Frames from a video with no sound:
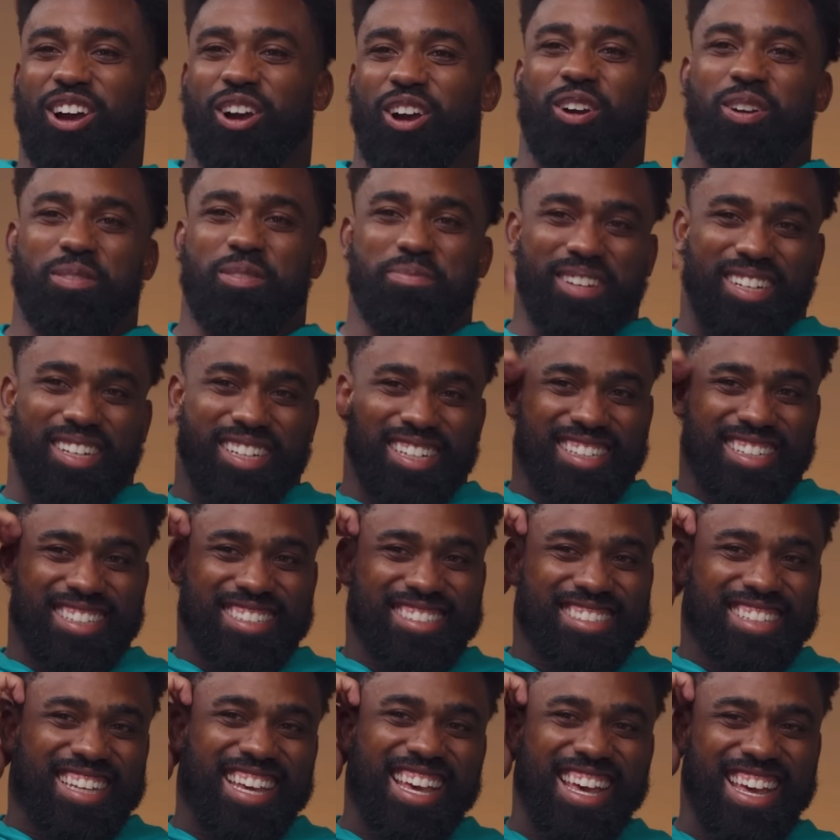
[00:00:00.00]
hard
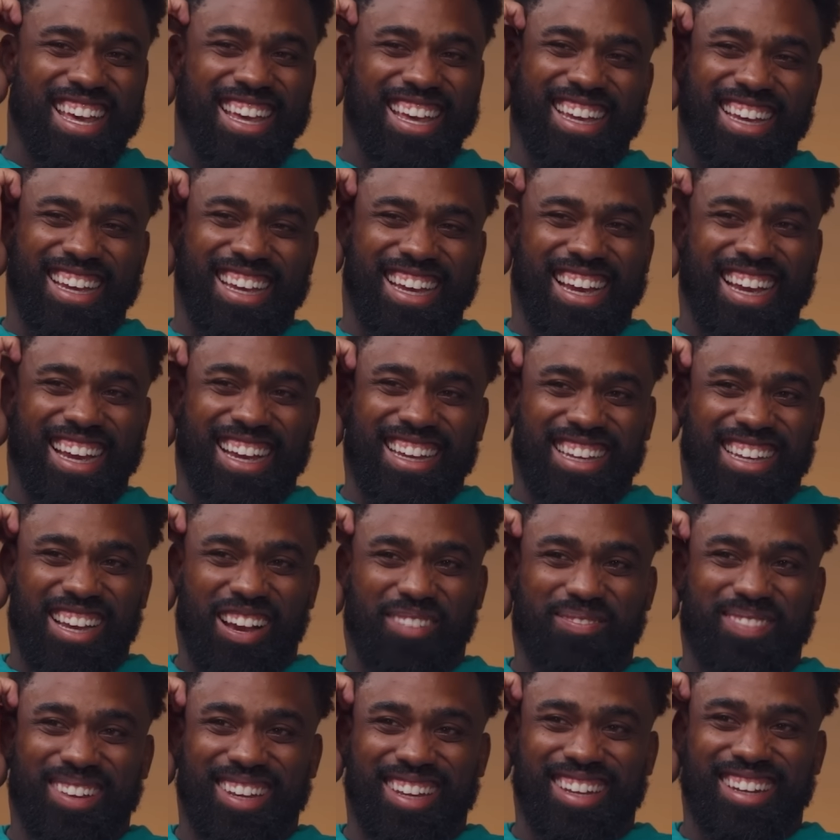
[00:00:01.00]
because, I
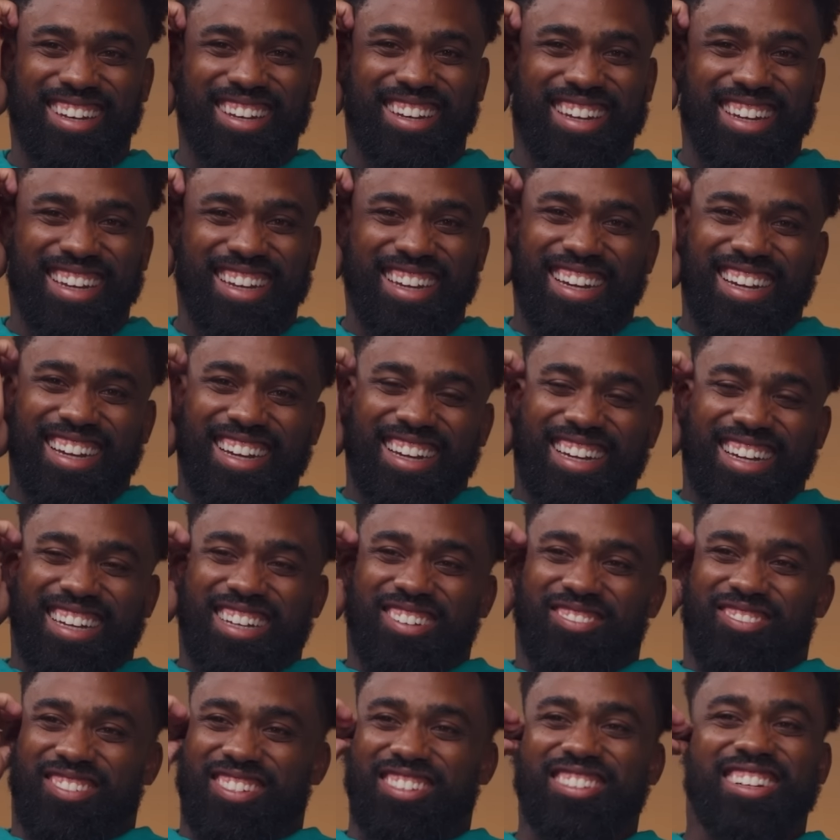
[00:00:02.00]
mean,
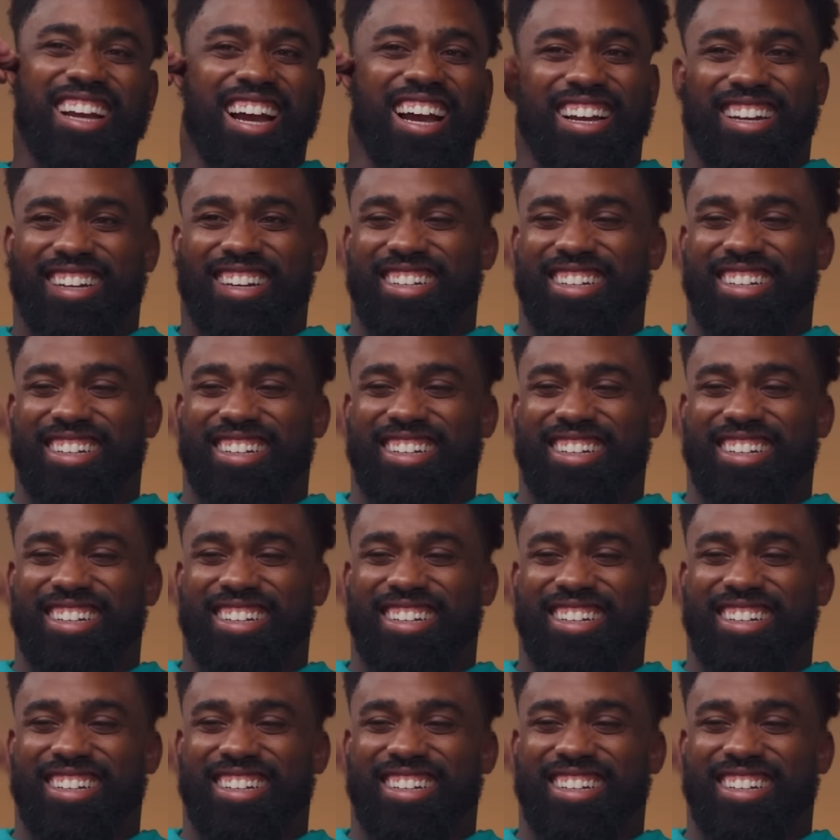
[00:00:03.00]
well, you got